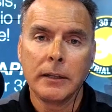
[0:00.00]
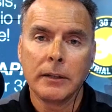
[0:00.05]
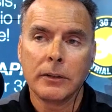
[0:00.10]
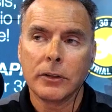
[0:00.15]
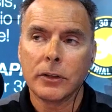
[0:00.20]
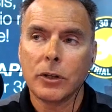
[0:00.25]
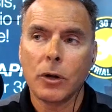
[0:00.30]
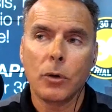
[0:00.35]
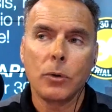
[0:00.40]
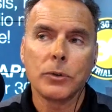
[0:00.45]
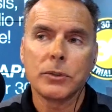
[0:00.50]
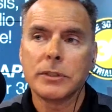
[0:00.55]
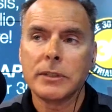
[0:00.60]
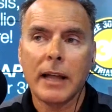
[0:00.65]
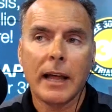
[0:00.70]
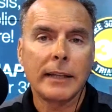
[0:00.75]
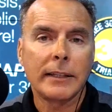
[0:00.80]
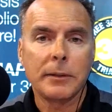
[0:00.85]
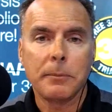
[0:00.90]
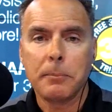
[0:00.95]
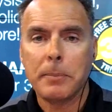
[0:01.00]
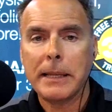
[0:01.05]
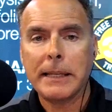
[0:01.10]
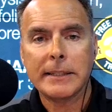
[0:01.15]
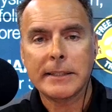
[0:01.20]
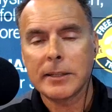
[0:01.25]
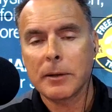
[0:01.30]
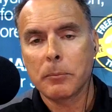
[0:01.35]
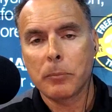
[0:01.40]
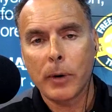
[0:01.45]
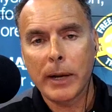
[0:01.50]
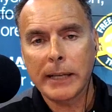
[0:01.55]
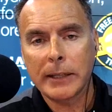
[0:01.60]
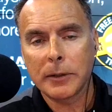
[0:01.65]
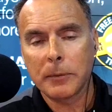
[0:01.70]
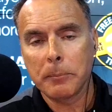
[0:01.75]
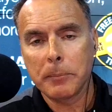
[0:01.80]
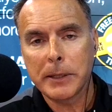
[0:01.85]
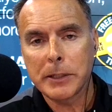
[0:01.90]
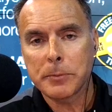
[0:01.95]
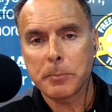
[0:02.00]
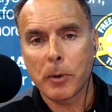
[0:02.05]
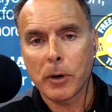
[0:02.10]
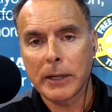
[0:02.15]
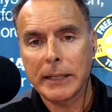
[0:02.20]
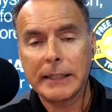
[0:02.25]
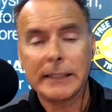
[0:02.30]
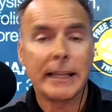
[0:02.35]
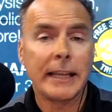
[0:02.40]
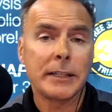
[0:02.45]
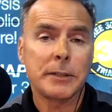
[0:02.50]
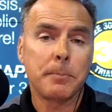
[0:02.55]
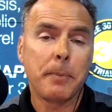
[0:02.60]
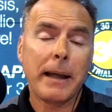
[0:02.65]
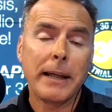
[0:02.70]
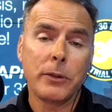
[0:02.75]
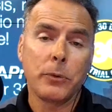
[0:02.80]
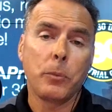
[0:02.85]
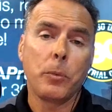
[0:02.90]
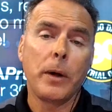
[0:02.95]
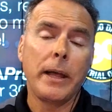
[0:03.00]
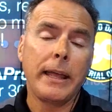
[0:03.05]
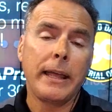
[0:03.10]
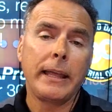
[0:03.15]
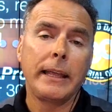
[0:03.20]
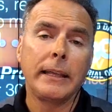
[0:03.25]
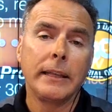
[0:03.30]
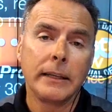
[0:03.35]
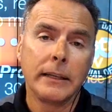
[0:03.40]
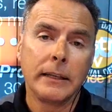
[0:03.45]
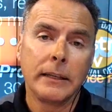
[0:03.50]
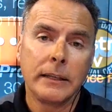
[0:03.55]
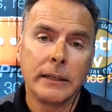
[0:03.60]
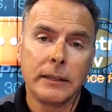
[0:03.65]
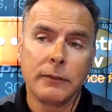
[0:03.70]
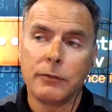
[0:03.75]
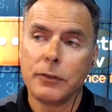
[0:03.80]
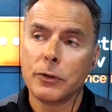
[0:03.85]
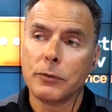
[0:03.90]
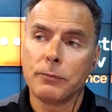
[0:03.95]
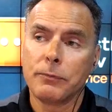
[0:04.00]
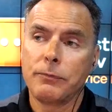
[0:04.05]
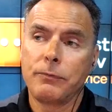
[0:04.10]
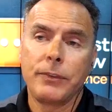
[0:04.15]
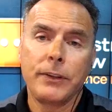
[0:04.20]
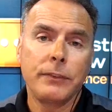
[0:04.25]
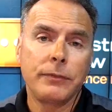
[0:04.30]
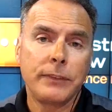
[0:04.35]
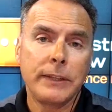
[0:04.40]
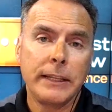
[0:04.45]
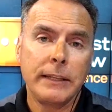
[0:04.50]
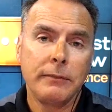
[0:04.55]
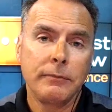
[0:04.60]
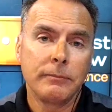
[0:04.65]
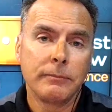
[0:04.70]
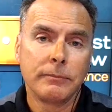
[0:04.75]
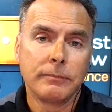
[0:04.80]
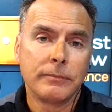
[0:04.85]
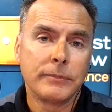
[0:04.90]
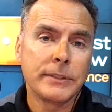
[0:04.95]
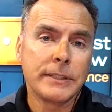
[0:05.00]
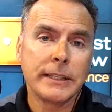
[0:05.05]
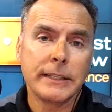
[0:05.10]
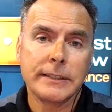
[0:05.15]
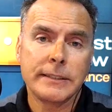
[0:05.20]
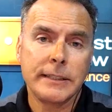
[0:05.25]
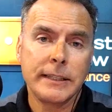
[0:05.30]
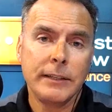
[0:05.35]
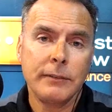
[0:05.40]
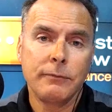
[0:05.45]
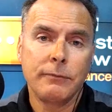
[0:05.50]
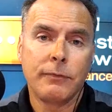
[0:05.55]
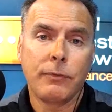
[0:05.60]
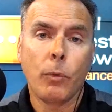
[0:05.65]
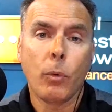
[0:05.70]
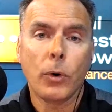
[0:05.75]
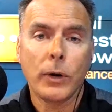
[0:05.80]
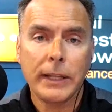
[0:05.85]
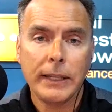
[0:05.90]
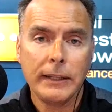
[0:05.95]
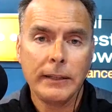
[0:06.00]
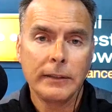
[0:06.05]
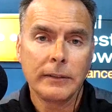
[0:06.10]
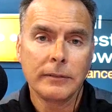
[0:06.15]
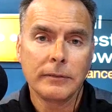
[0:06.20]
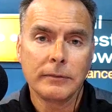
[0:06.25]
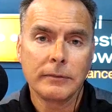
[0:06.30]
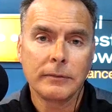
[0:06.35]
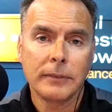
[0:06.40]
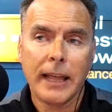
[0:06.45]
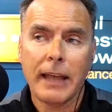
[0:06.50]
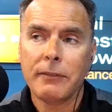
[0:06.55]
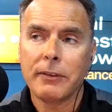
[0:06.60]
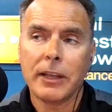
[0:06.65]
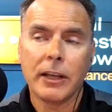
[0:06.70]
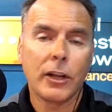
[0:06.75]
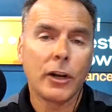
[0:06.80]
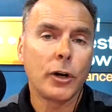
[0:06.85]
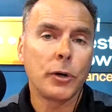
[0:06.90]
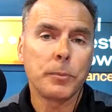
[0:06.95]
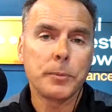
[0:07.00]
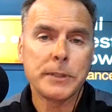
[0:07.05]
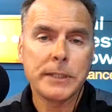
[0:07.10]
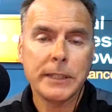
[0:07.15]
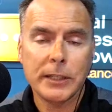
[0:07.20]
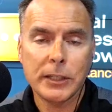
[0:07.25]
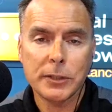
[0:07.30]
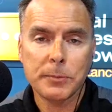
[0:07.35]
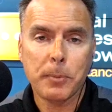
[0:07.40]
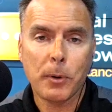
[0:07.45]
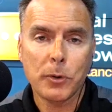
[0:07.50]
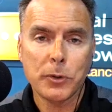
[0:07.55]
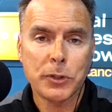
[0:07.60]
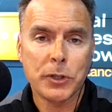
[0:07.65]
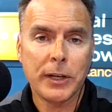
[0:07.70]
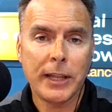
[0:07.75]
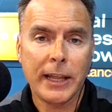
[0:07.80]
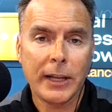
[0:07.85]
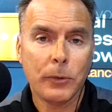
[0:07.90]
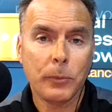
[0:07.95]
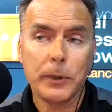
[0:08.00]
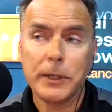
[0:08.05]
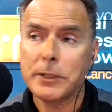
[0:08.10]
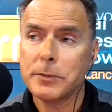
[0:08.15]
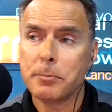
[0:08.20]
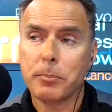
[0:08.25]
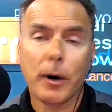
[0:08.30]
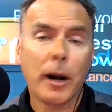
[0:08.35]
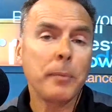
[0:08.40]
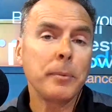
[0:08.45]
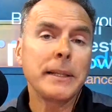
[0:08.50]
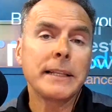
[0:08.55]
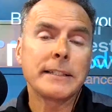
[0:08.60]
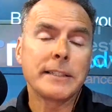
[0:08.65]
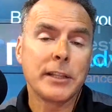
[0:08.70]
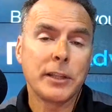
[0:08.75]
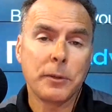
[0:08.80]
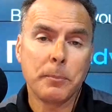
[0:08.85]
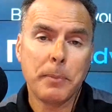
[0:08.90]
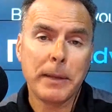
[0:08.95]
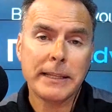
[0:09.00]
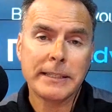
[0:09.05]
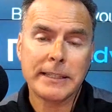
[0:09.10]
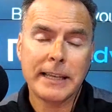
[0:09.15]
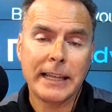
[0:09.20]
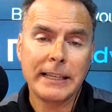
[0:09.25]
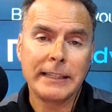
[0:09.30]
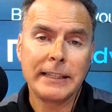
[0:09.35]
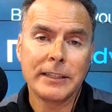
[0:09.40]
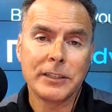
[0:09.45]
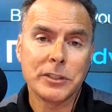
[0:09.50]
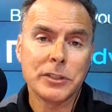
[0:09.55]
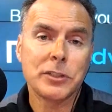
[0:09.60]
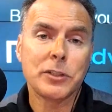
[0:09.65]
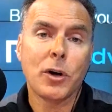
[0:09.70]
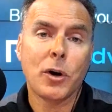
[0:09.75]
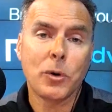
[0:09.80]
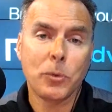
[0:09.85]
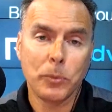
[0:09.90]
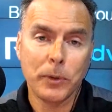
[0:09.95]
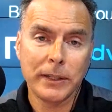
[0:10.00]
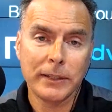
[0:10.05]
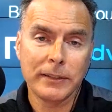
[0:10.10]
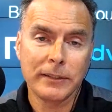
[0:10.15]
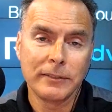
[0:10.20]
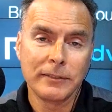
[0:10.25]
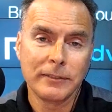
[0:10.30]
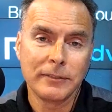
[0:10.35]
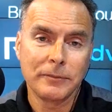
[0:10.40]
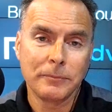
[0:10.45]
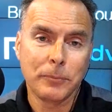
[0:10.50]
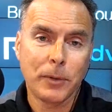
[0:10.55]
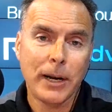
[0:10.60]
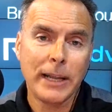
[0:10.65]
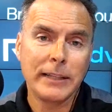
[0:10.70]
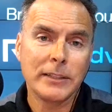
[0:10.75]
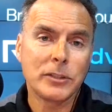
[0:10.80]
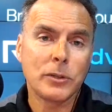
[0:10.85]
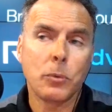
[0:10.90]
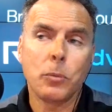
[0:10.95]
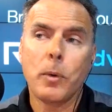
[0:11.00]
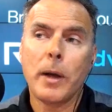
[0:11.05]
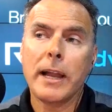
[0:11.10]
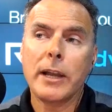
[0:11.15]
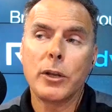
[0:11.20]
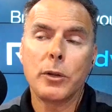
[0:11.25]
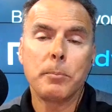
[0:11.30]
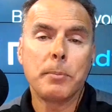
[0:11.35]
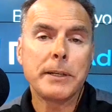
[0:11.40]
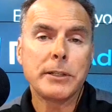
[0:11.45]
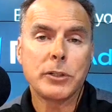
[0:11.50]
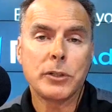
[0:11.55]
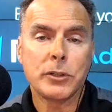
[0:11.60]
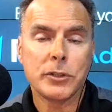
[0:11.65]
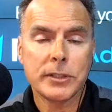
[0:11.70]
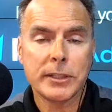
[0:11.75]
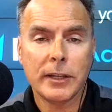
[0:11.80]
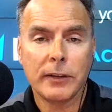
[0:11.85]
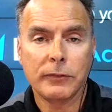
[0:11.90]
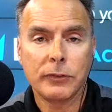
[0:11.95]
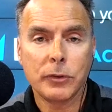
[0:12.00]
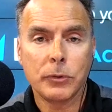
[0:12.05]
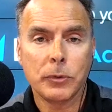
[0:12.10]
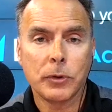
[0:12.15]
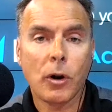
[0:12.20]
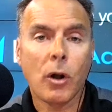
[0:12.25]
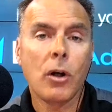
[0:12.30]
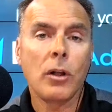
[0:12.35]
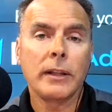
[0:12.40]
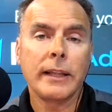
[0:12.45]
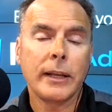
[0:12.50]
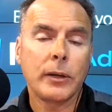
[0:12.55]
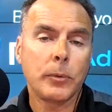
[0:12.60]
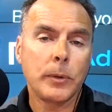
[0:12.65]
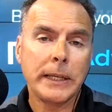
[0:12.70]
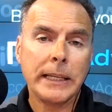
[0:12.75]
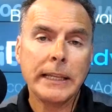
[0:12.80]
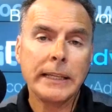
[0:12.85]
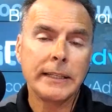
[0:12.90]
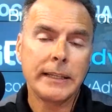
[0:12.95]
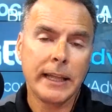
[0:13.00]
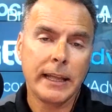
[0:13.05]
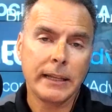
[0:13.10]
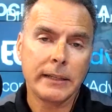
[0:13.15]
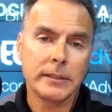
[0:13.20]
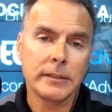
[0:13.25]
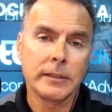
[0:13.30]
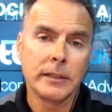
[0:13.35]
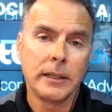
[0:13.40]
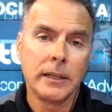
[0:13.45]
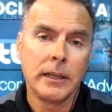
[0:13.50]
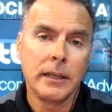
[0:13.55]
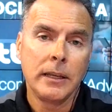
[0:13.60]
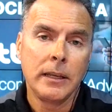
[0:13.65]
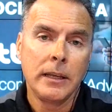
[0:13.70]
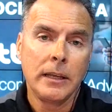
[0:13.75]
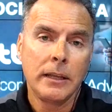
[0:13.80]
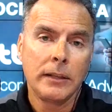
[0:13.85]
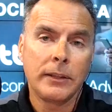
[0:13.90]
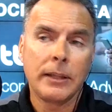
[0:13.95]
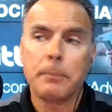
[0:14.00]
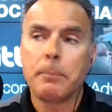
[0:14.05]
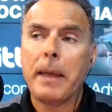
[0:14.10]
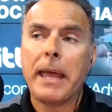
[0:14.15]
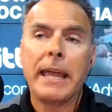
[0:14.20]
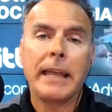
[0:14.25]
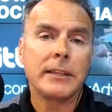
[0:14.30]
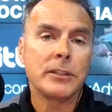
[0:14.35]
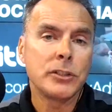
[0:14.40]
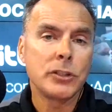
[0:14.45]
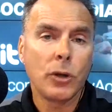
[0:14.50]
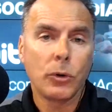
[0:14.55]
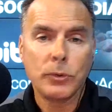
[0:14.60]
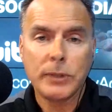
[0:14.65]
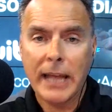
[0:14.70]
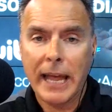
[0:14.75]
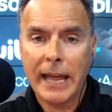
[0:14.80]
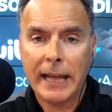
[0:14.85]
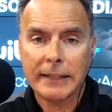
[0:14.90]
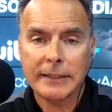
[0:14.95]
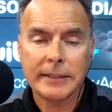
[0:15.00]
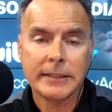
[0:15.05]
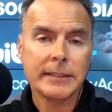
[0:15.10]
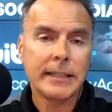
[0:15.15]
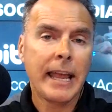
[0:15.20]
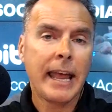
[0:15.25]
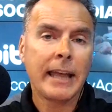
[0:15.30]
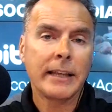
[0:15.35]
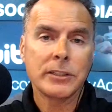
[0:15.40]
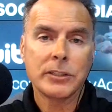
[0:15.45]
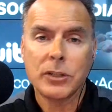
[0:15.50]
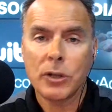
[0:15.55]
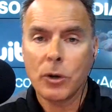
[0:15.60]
The goal is not to beat some random benchmark index. By the way, if you're 50, 60, 40, having 100% exposure to equities probably isn't the best idea to start with, right? So why are you benching yourself to an all equity index that pays no taxes, has